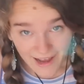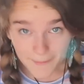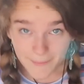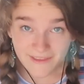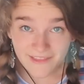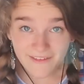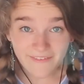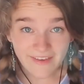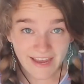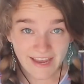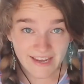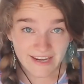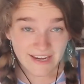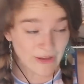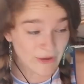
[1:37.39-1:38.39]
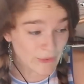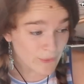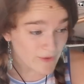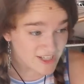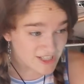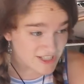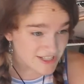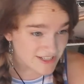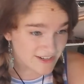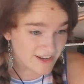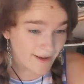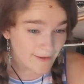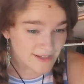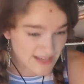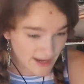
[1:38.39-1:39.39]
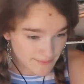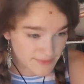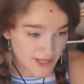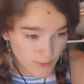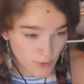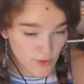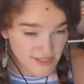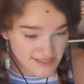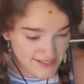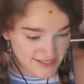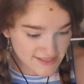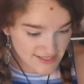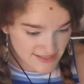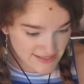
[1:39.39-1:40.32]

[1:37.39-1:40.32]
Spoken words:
up in the van, which some people would see as a